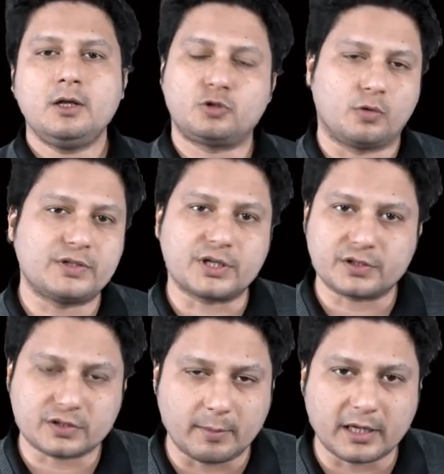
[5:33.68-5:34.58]
through which it
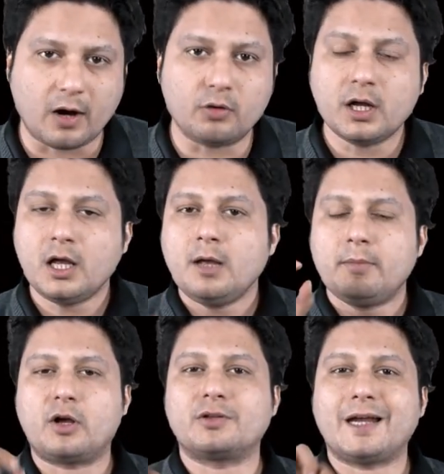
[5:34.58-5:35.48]
is coming out,
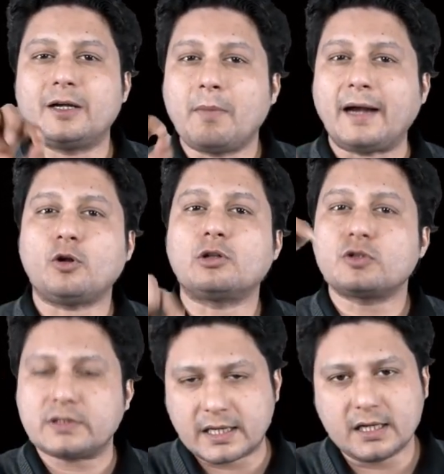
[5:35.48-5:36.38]
because it might also
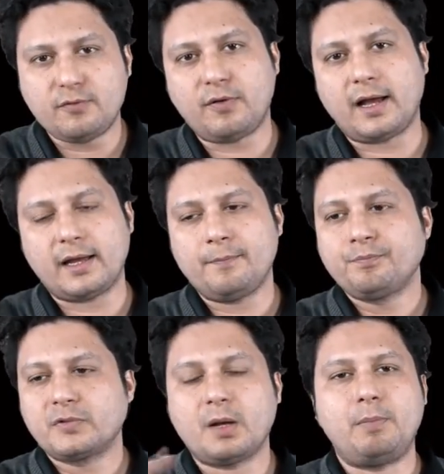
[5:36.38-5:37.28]
signify
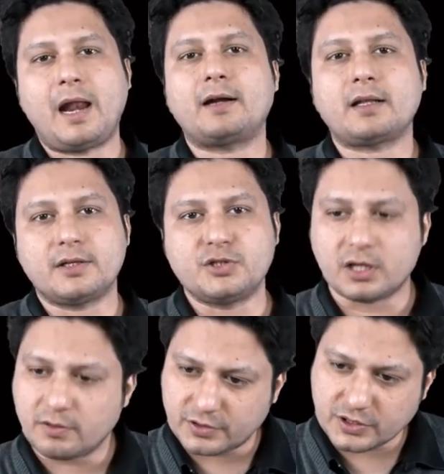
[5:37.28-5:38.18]
the bladder
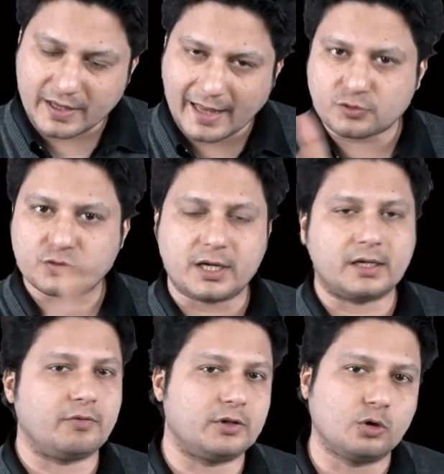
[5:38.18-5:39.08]
injury which is
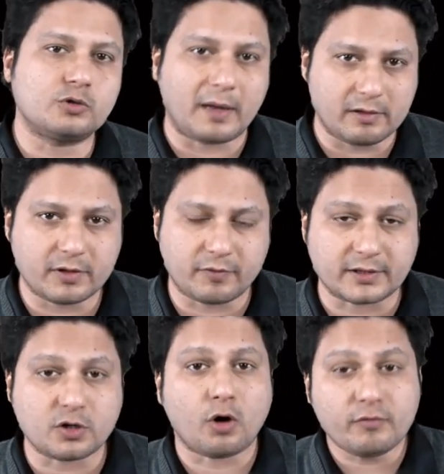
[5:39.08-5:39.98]
associated with those pelvic
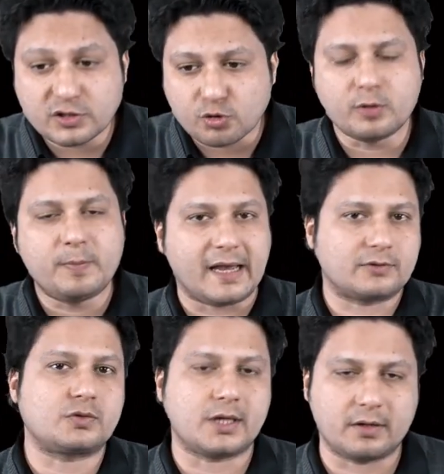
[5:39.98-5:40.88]
fracture, or which could be
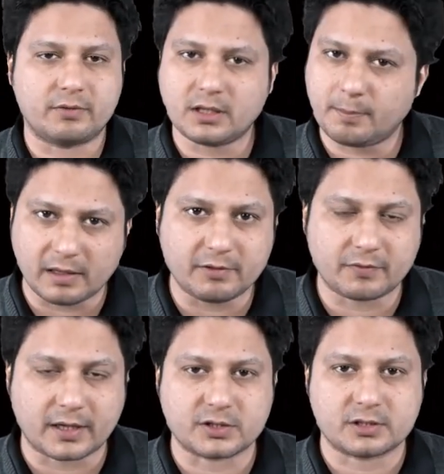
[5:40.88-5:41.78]
associated with the pelvic
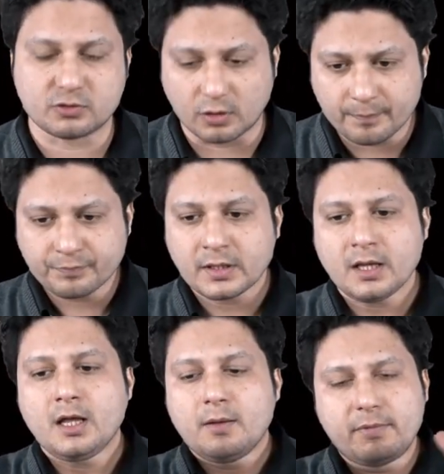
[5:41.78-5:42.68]
fracture. So
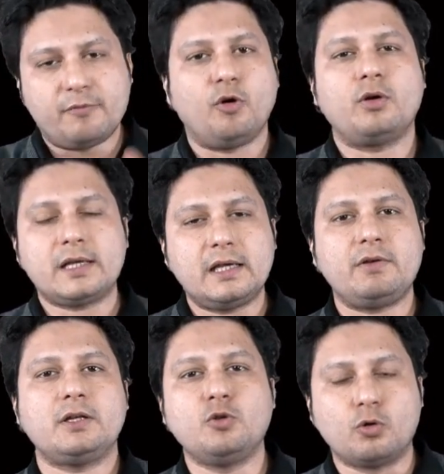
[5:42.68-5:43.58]
before
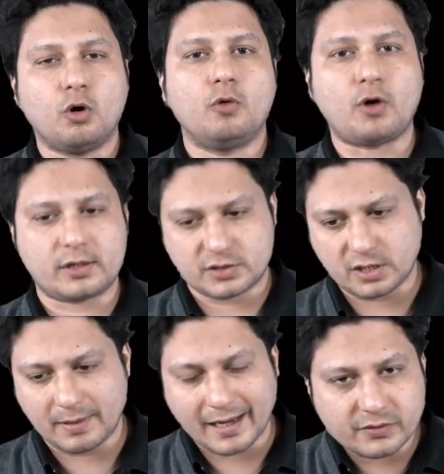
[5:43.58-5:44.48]
even you go for
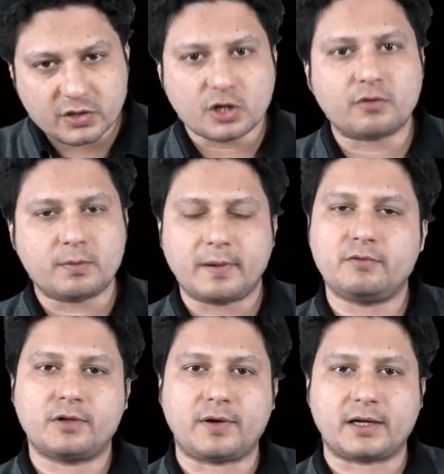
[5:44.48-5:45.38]
stabilization of the
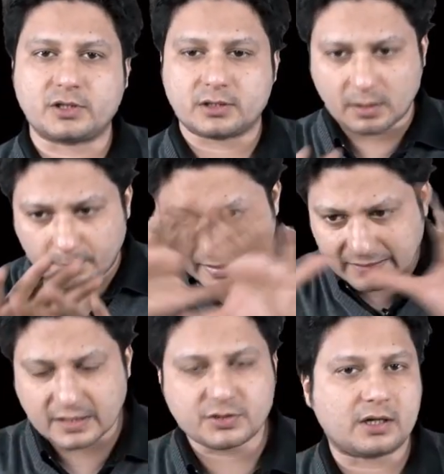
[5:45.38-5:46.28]
pelvic fracture, the
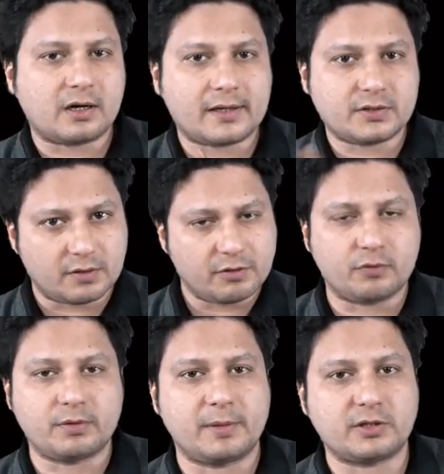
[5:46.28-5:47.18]
basic generalized survey
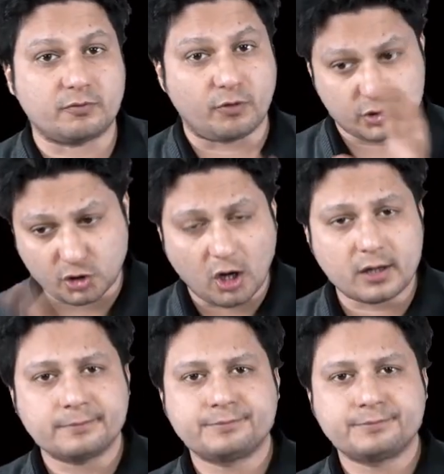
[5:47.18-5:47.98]
of the patient for shock